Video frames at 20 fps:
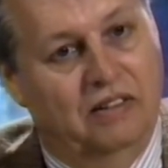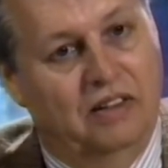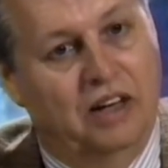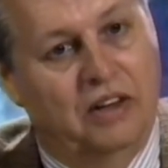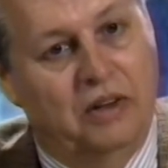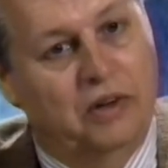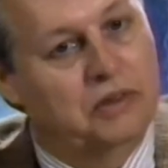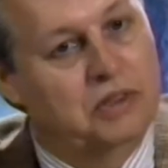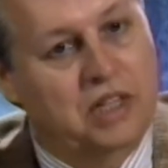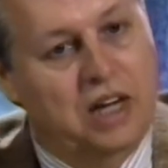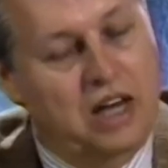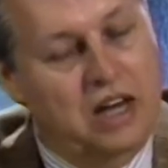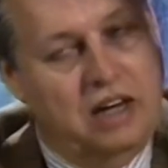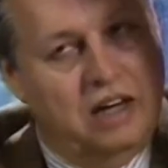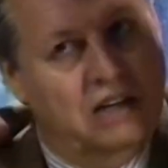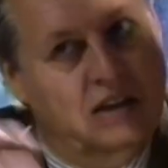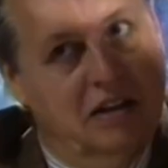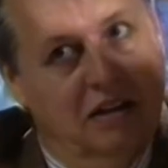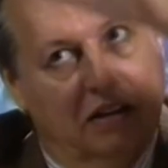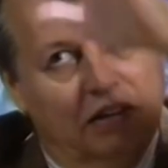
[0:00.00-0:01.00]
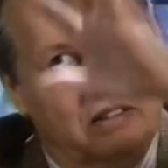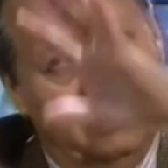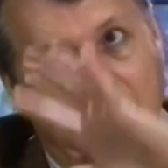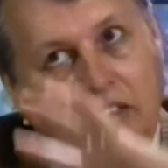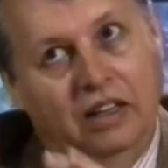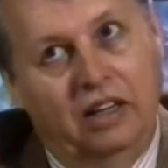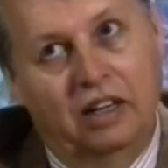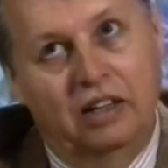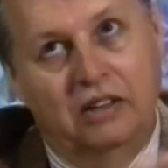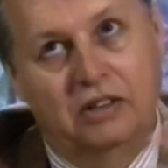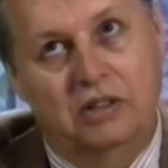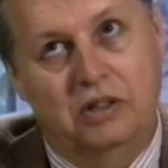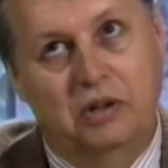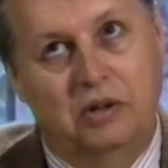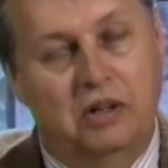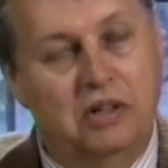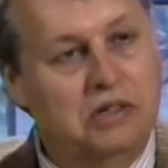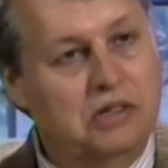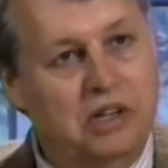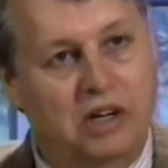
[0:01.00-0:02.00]
Now they'll take into
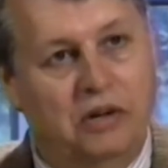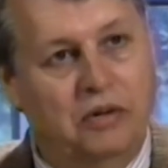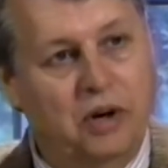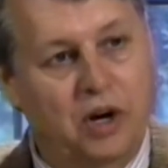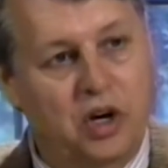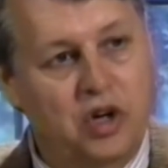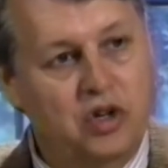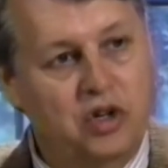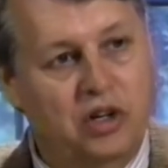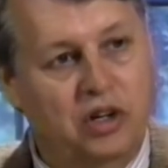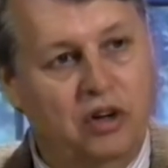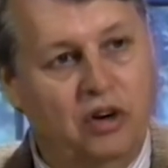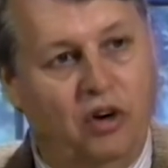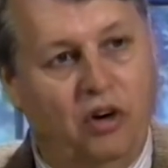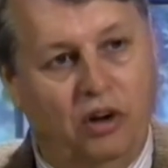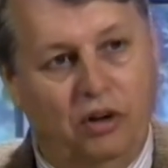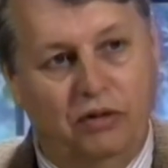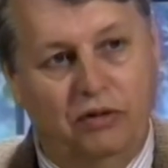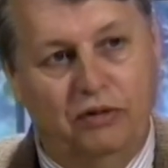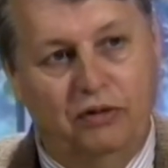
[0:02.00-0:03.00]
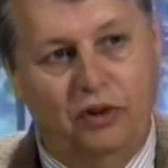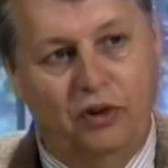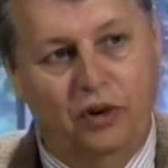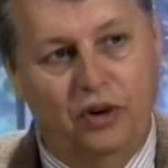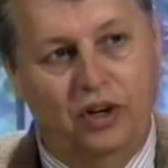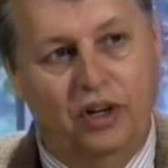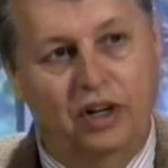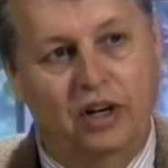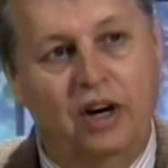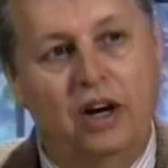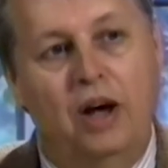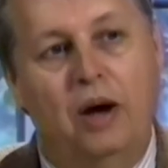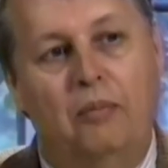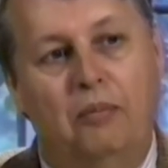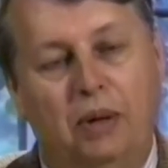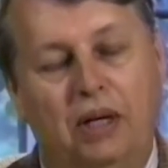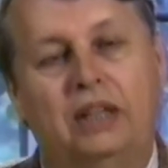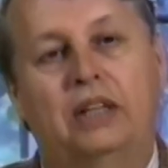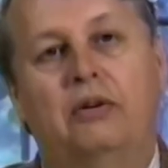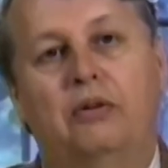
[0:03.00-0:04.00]
consideration all four,
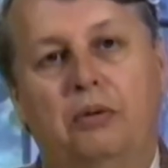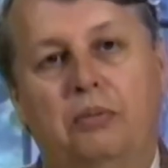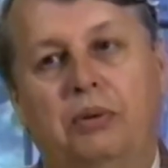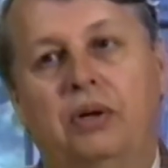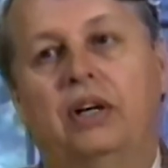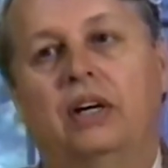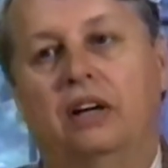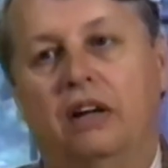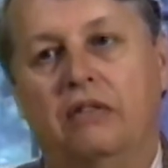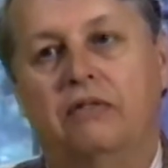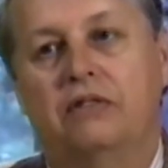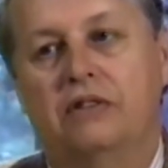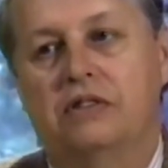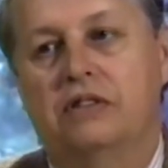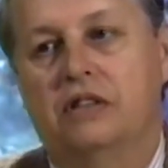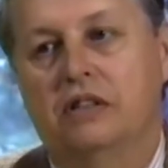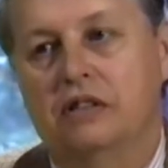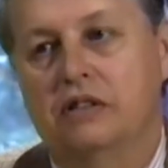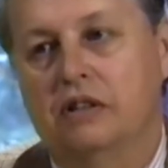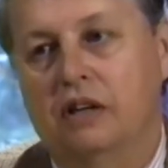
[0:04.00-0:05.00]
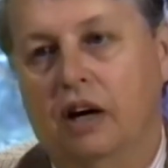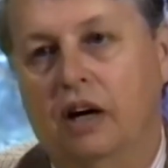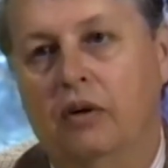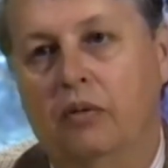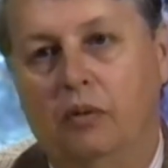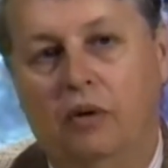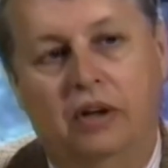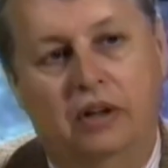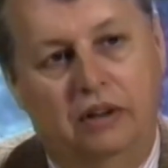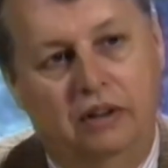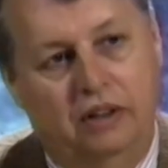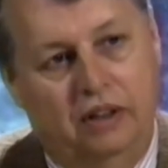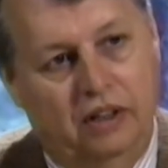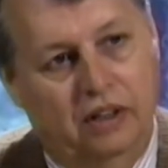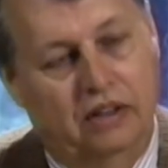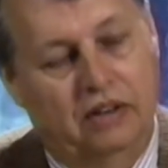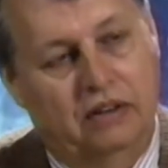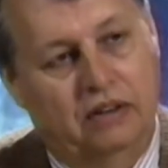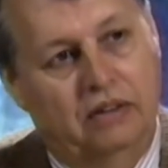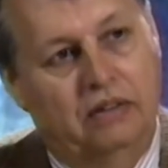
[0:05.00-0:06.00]
but they will put an emphasis on one or the
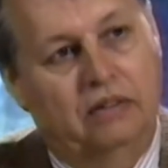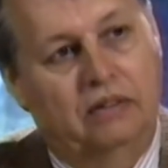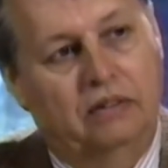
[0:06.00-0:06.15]
other.